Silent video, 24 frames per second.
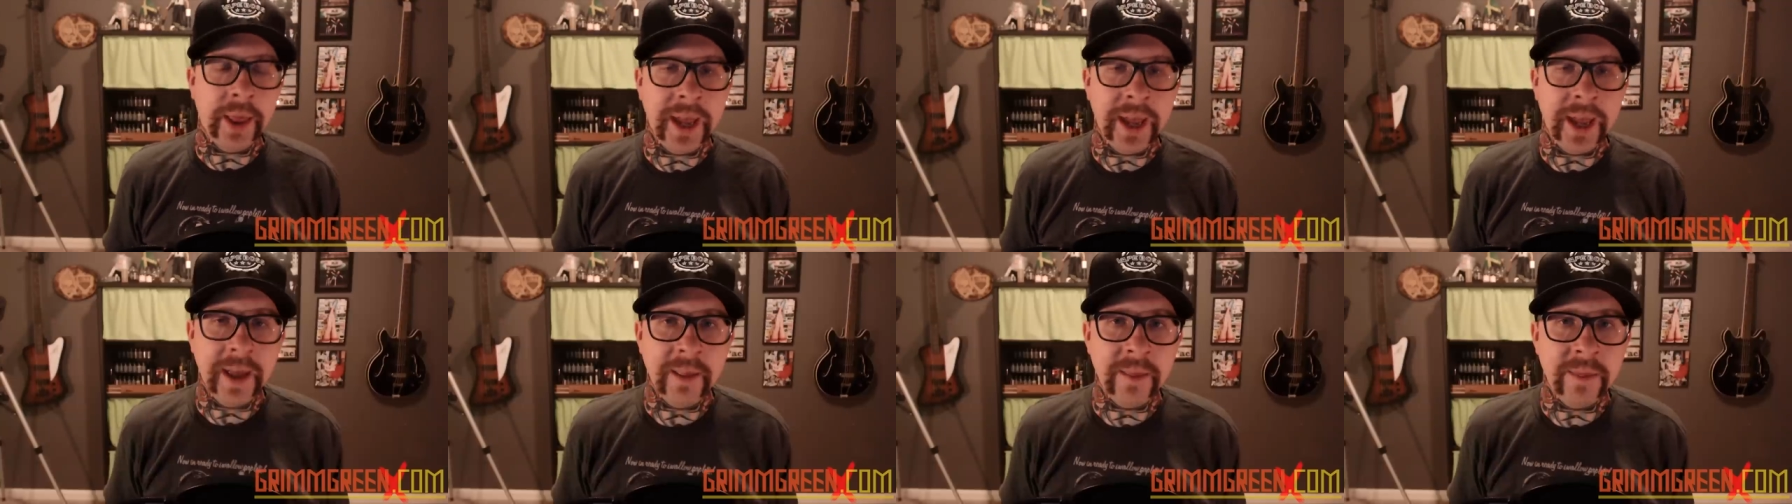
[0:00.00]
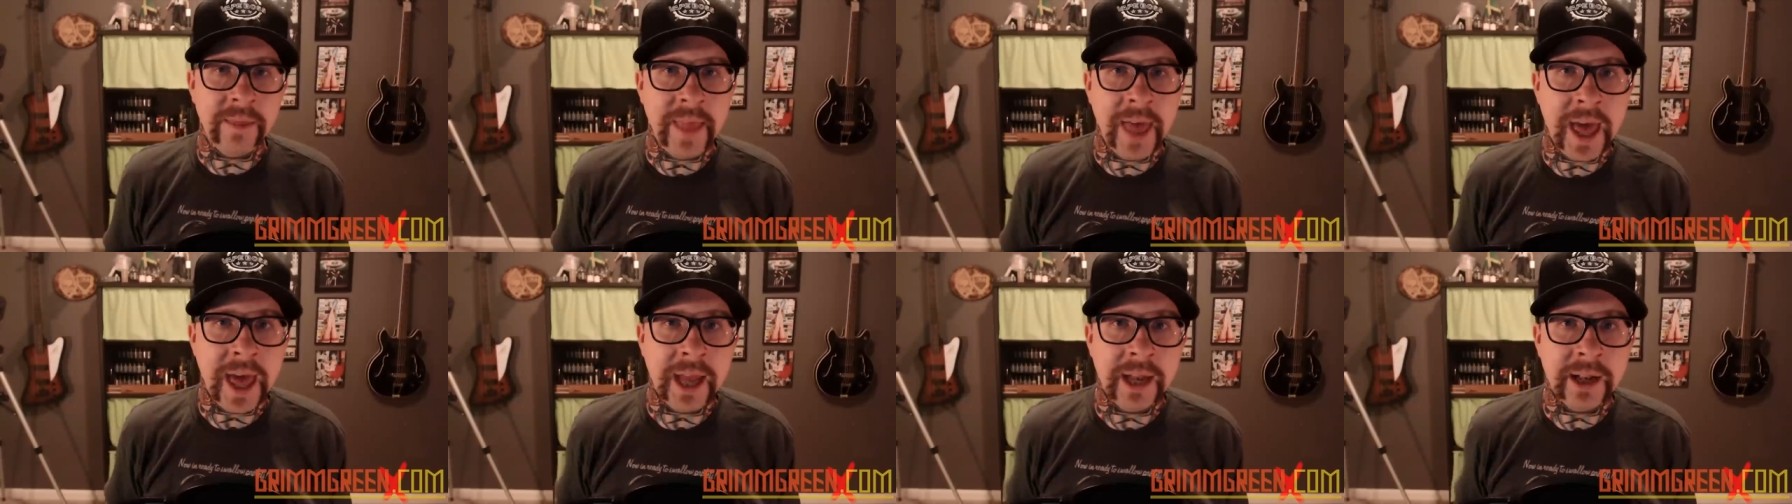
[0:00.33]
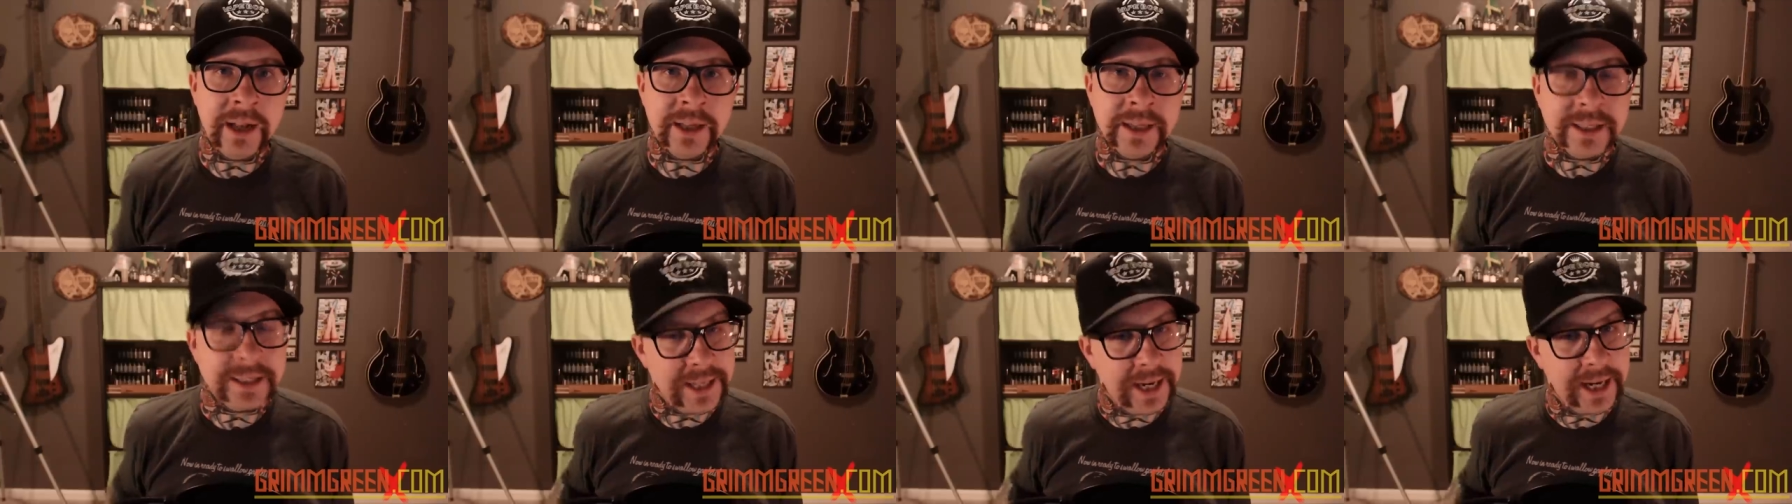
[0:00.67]
And then
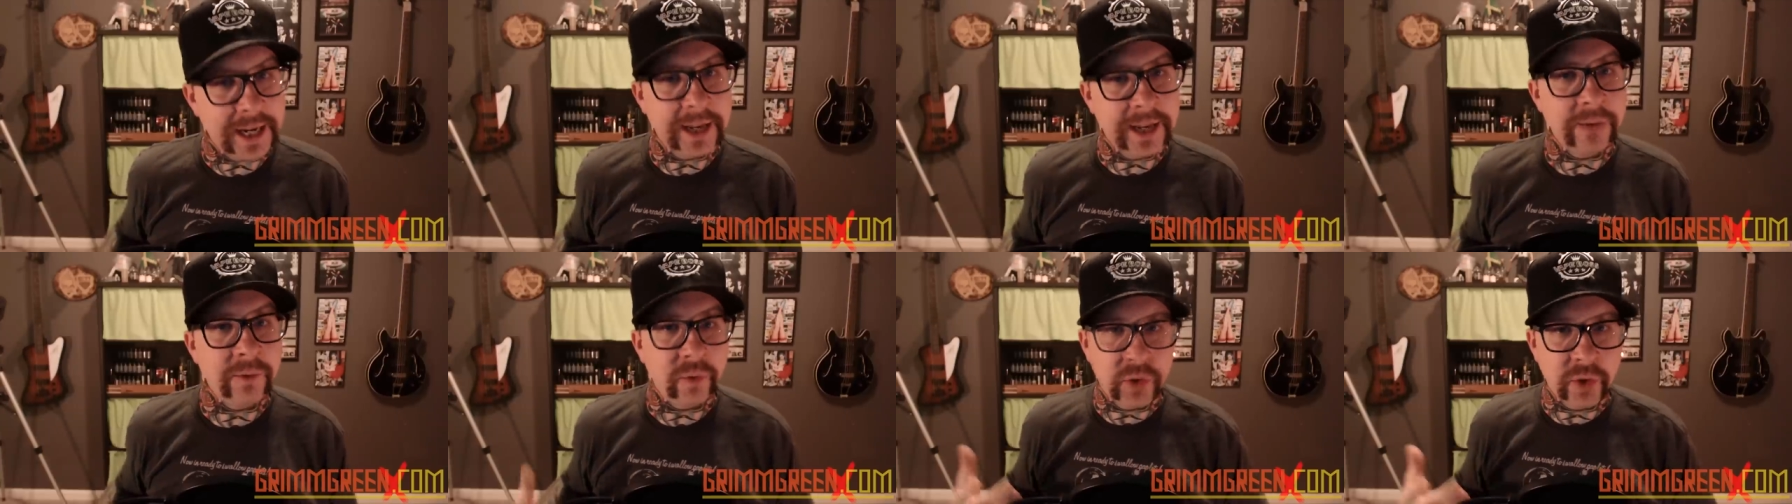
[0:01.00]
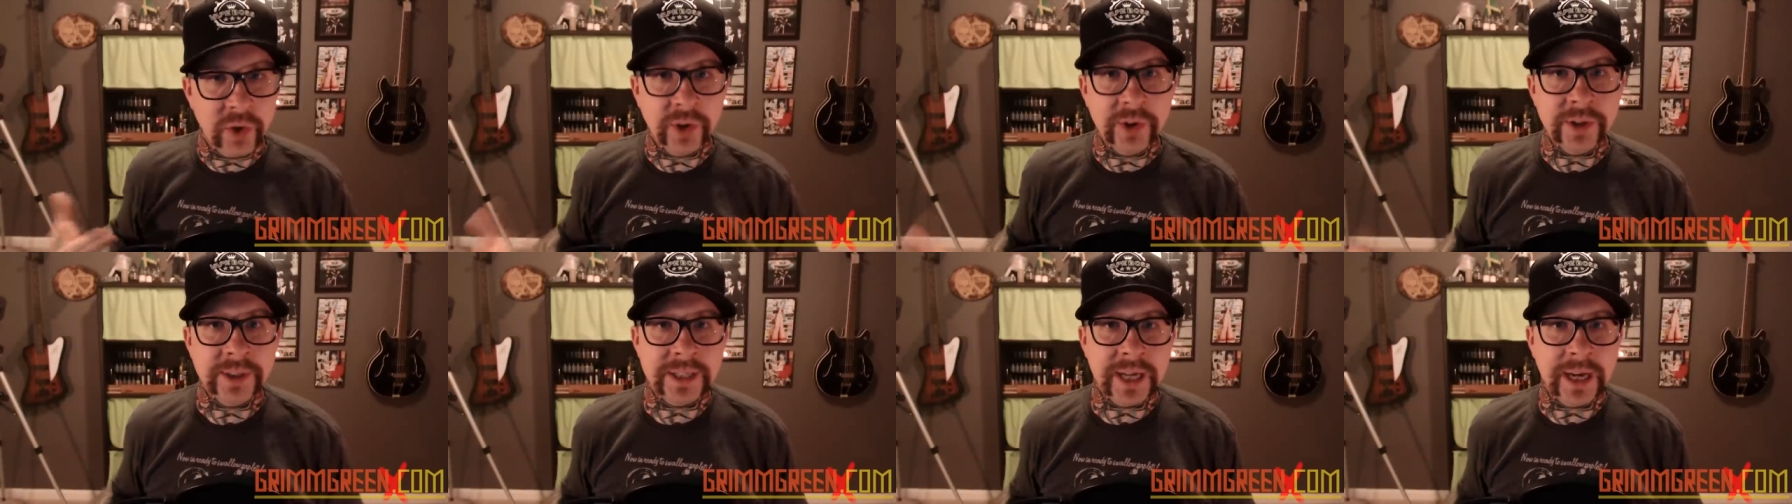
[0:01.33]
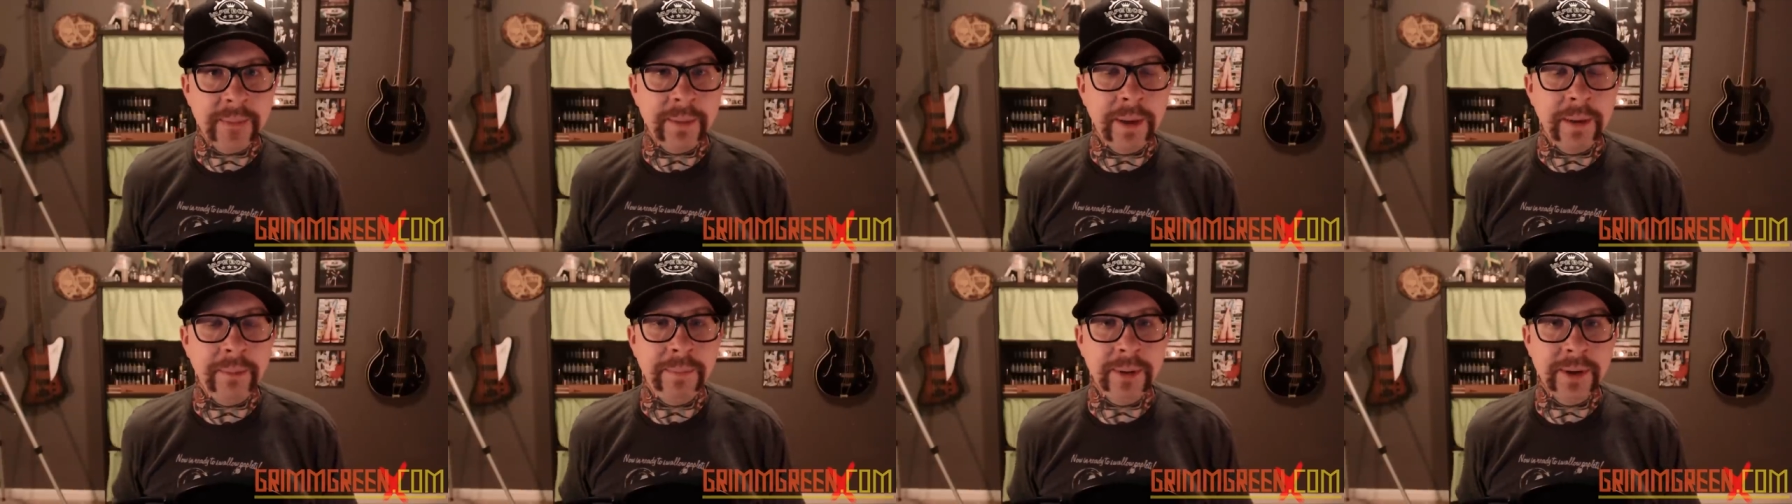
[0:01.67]
the second and third
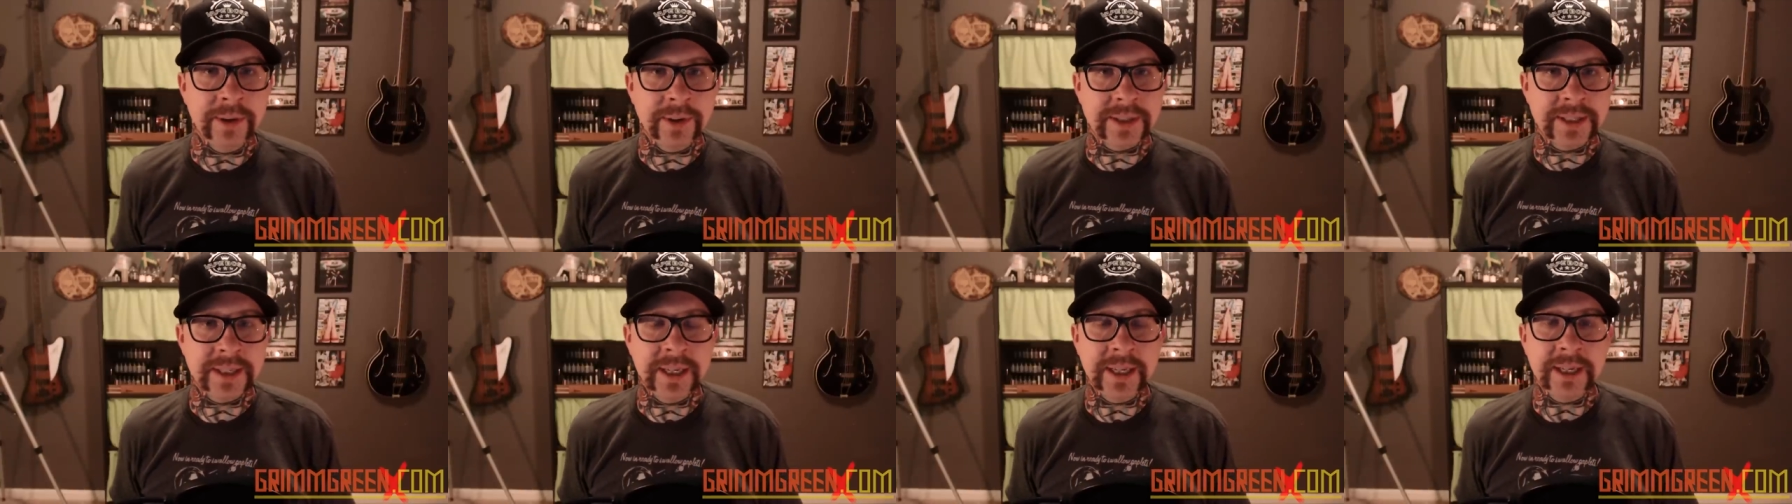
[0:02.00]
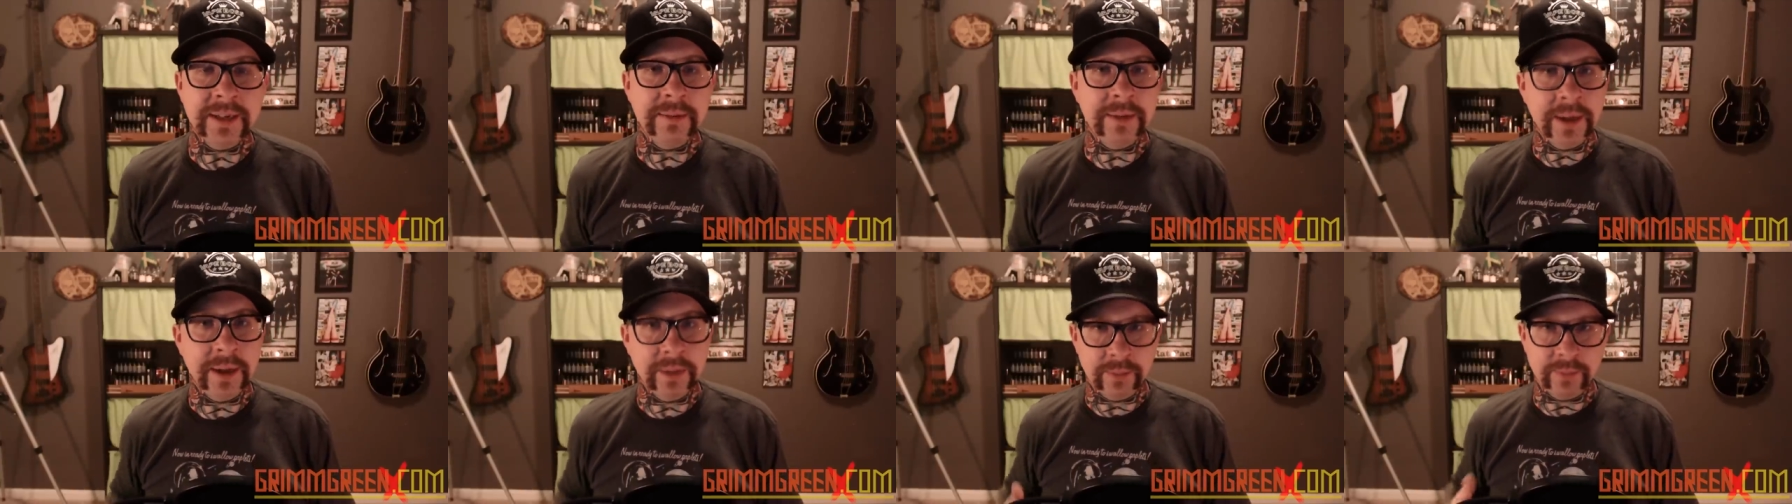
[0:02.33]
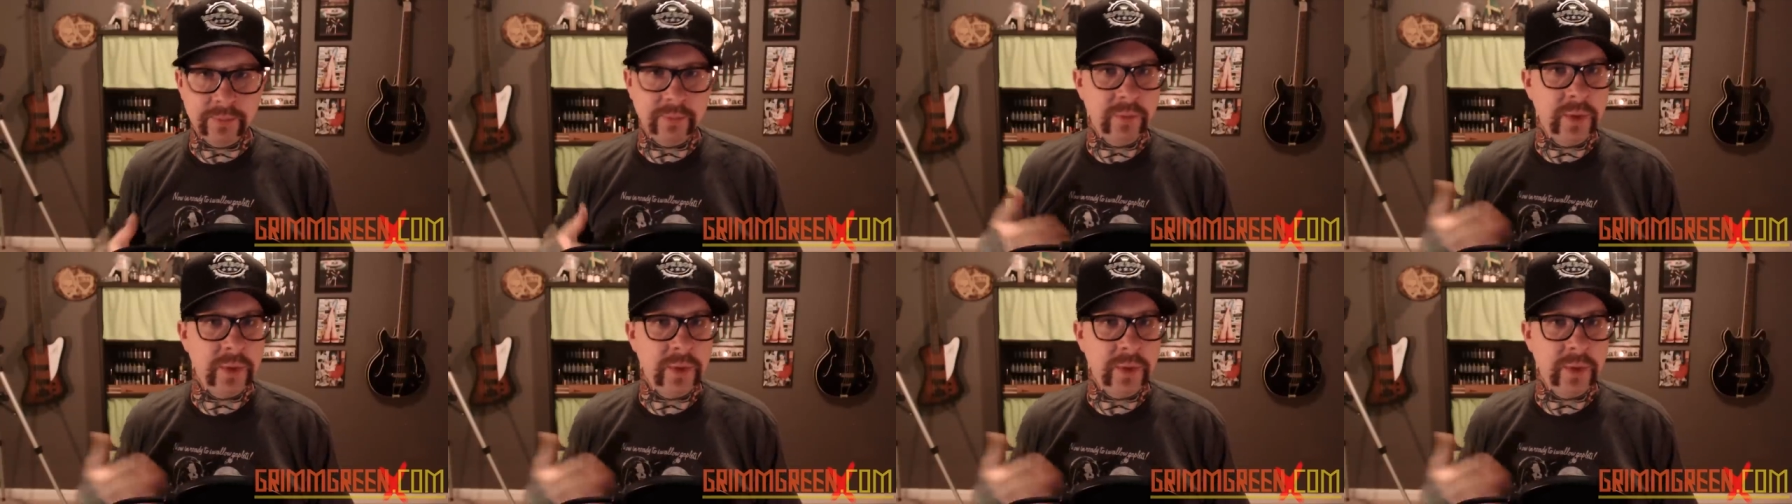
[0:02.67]
time I built it, it,